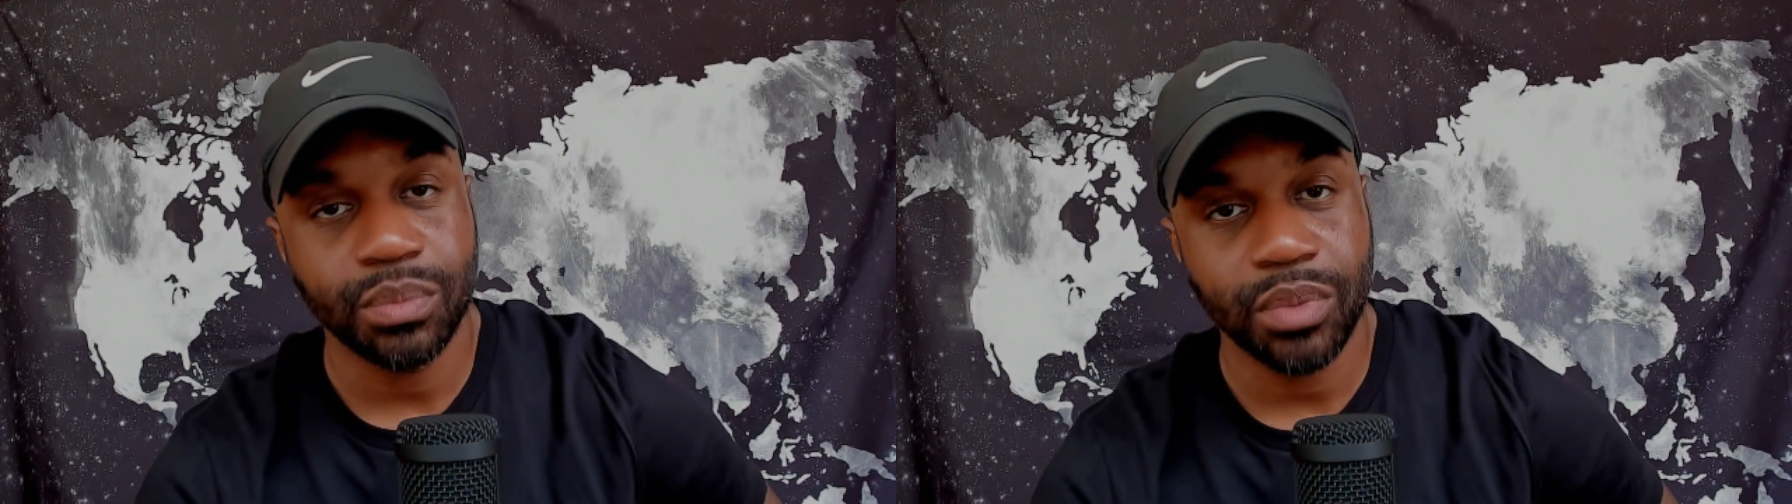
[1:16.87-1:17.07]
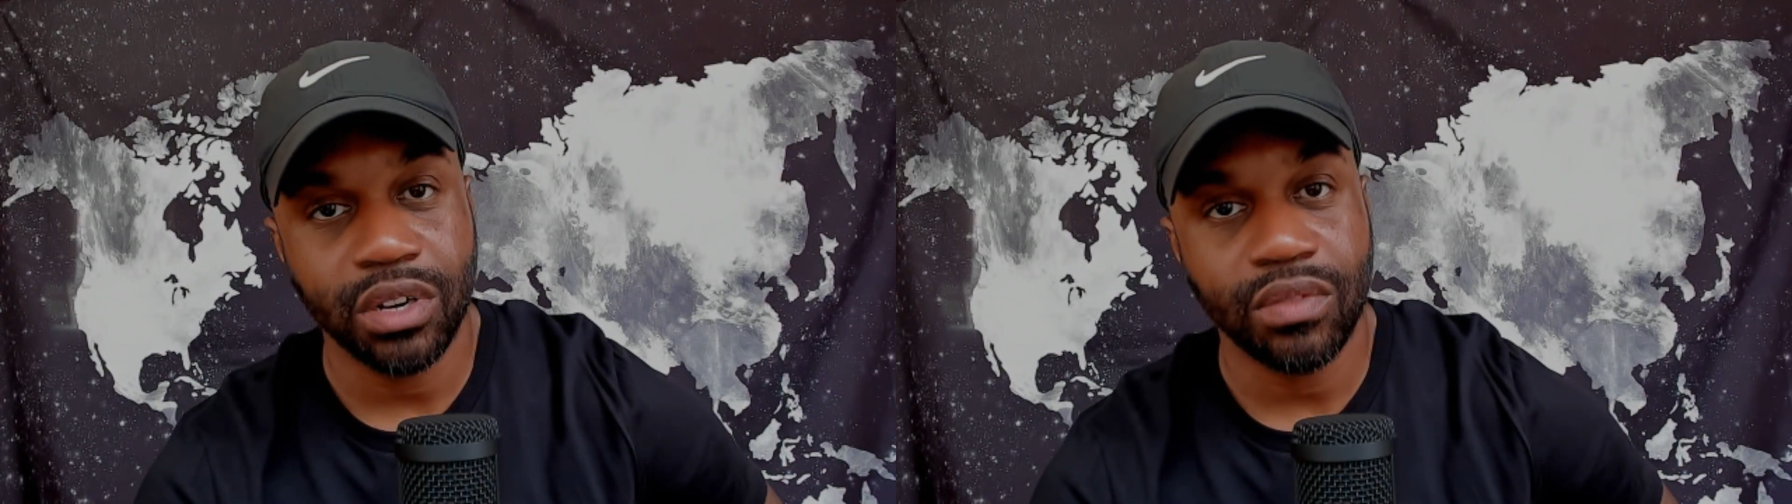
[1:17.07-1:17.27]

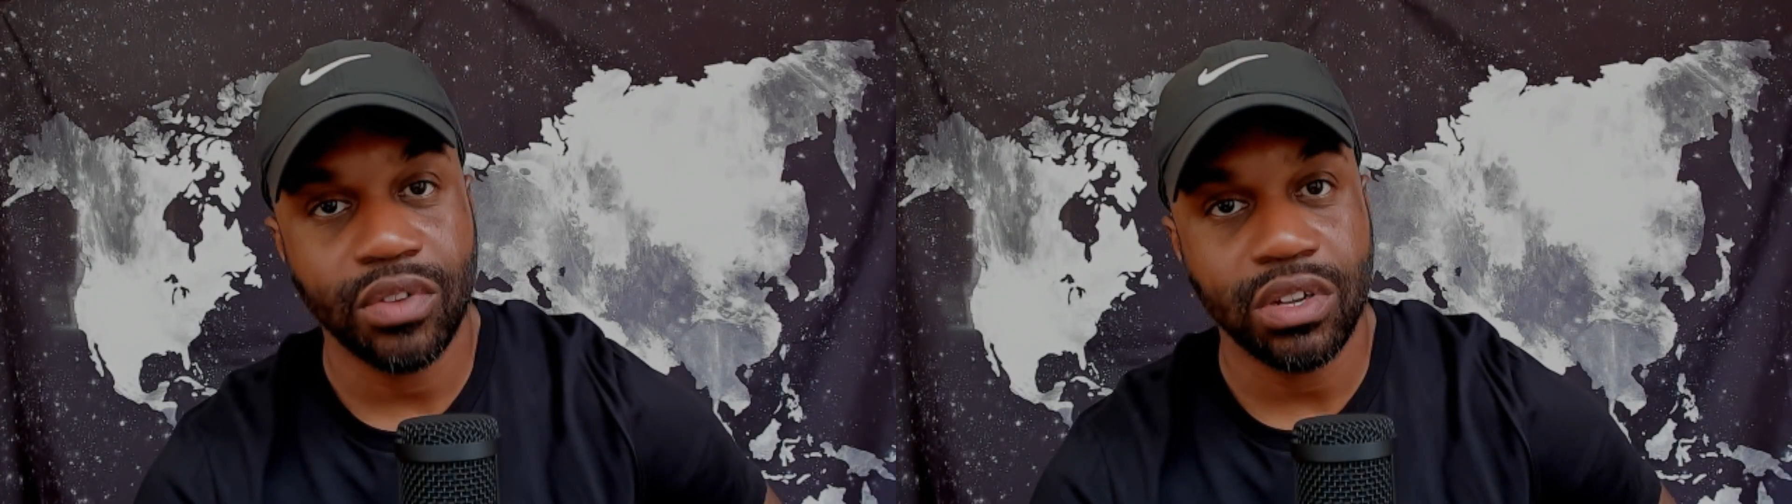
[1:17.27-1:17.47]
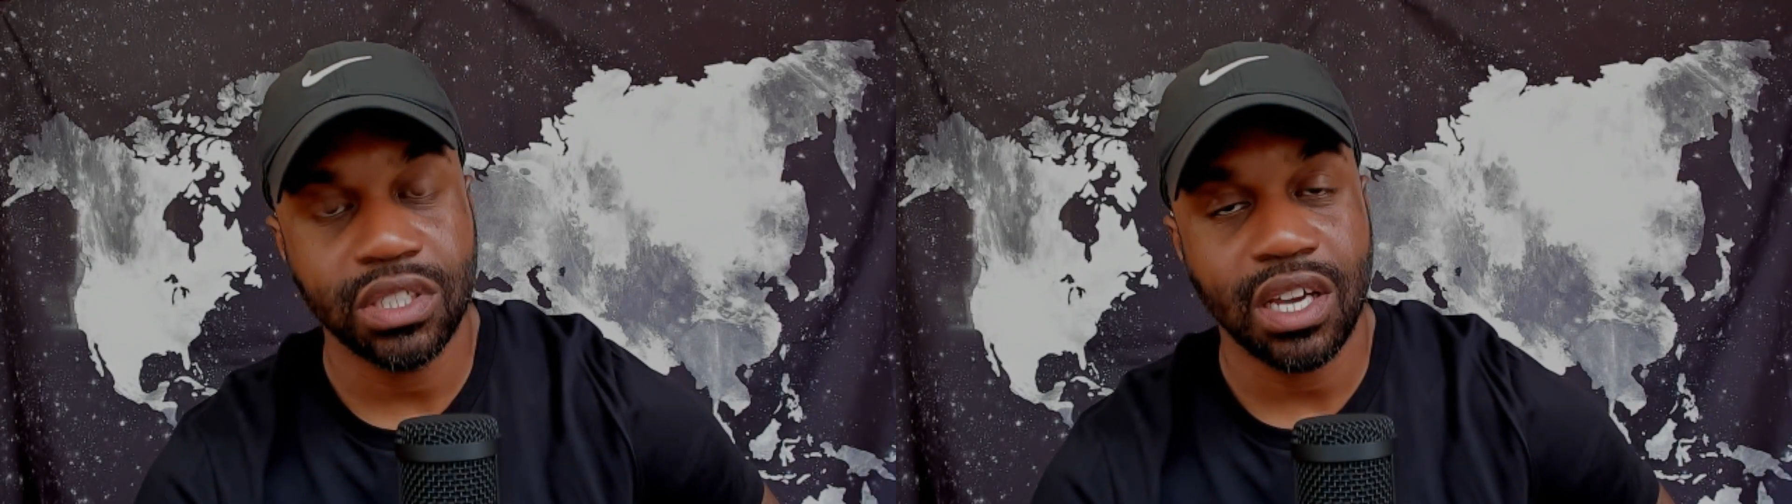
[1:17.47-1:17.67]
sprinter of
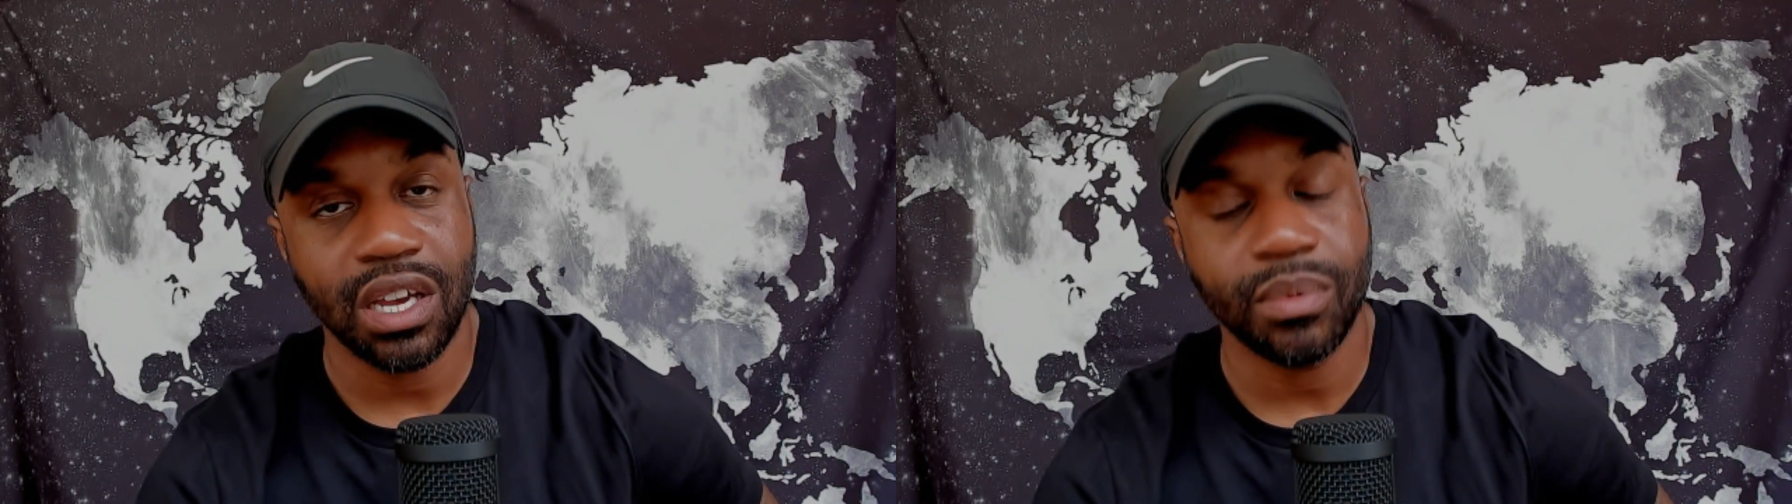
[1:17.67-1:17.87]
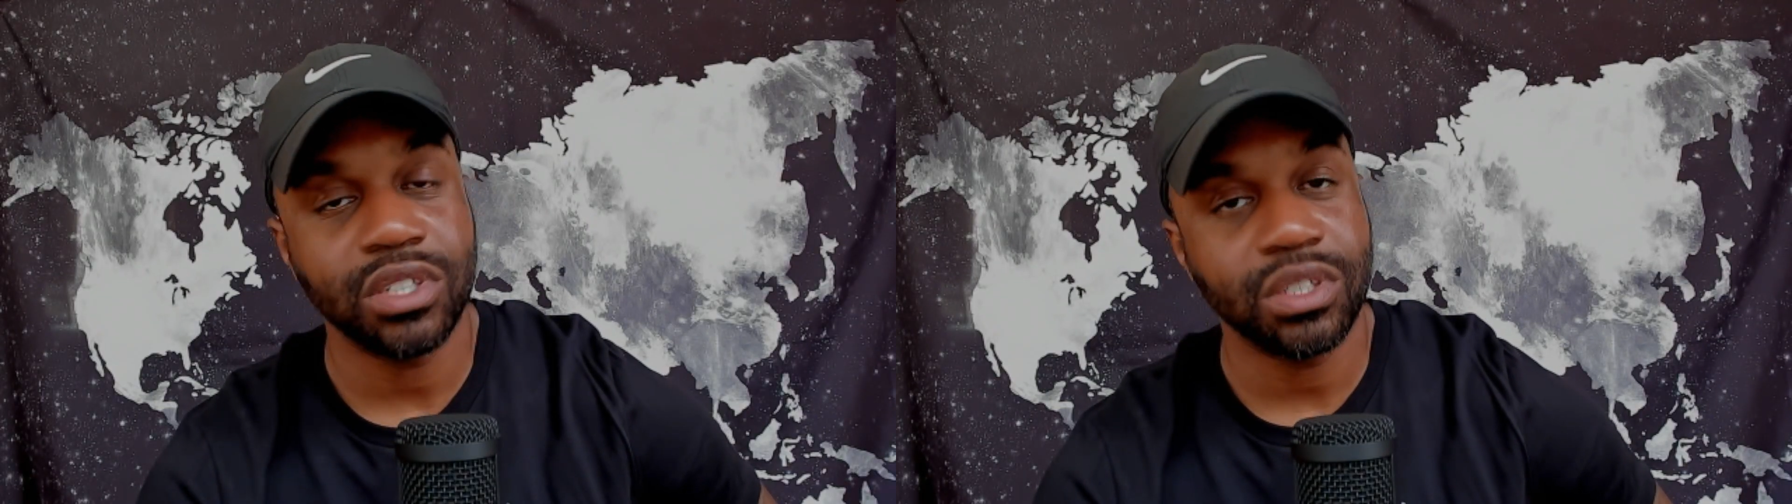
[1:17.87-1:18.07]
all
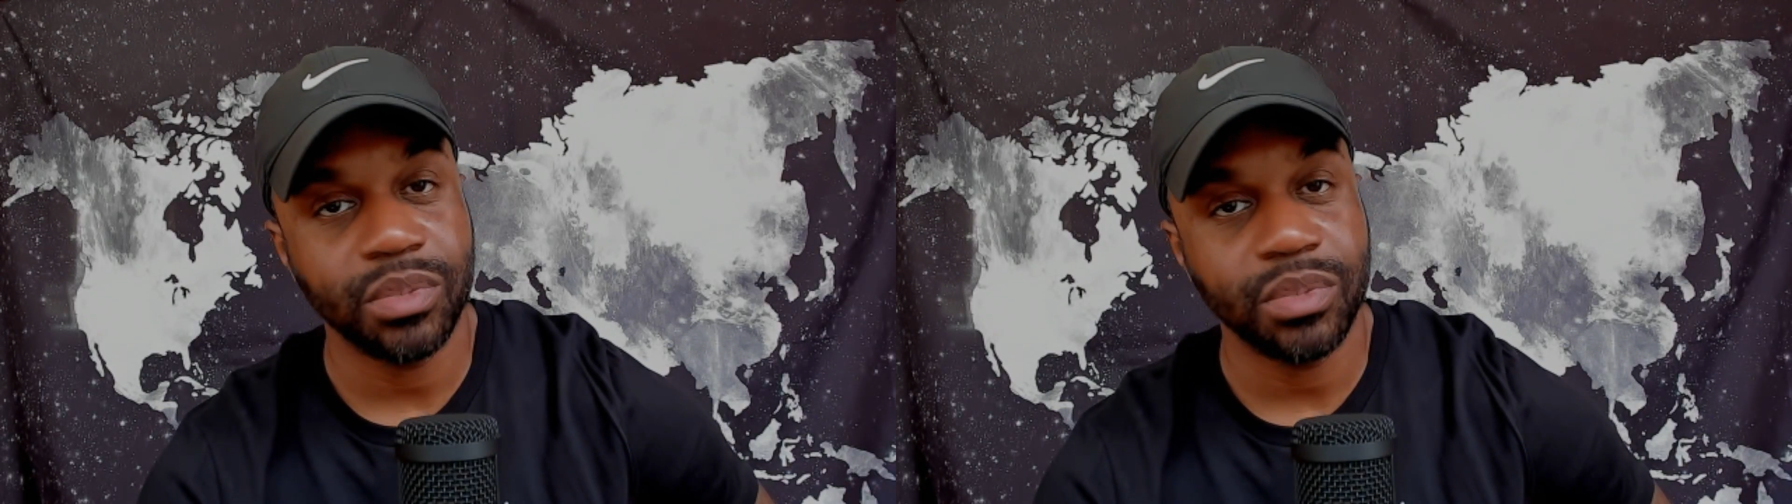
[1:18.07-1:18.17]
time, 100